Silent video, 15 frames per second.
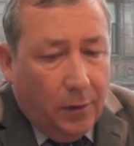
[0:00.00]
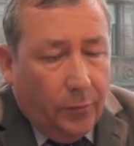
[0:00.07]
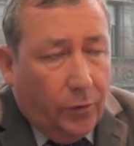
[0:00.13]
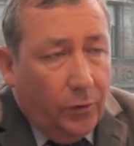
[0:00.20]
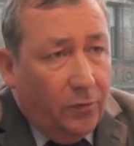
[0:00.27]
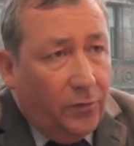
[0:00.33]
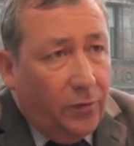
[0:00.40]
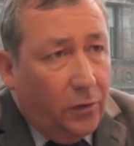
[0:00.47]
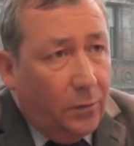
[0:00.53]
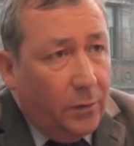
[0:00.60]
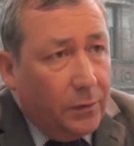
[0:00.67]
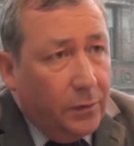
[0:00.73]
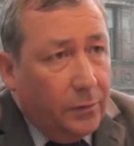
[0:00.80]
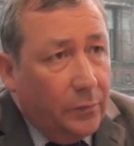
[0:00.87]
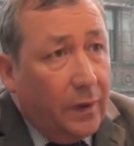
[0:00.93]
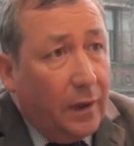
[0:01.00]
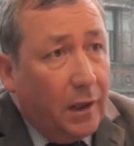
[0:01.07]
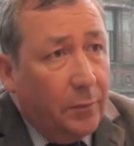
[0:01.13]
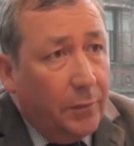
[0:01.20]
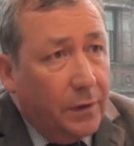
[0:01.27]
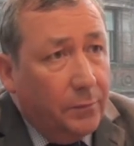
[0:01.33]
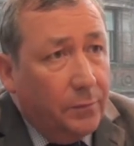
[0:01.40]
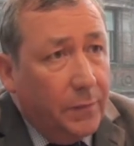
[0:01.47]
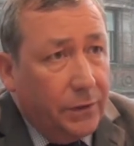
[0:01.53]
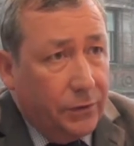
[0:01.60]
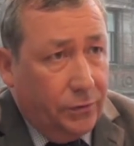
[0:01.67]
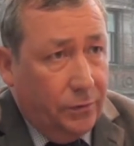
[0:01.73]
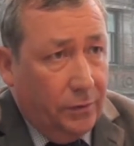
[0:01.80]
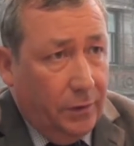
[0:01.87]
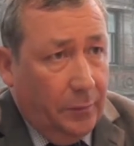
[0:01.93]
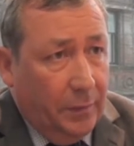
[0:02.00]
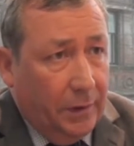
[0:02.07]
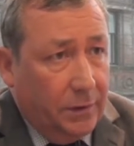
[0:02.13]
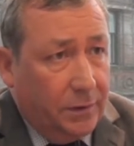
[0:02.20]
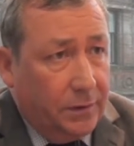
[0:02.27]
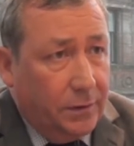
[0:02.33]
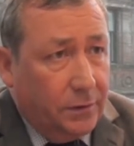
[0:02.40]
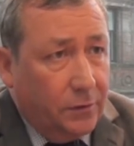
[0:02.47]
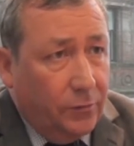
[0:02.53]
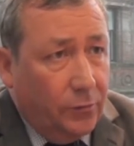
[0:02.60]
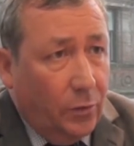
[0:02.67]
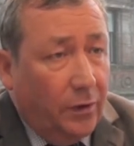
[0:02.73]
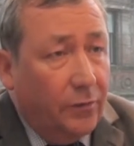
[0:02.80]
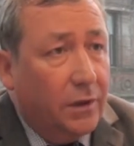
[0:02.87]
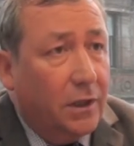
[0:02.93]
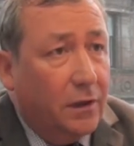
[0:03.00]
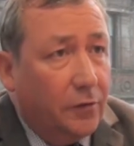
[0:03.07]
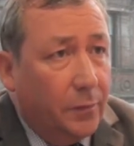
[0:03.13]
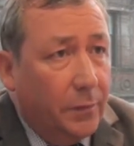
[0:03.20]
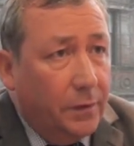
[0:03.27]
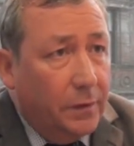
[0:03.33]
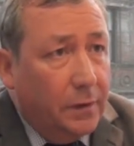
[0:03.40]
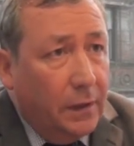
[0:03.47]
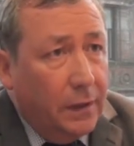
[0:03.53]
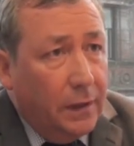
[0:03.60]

put them forward in Parliament and make sure the ministers of whatever government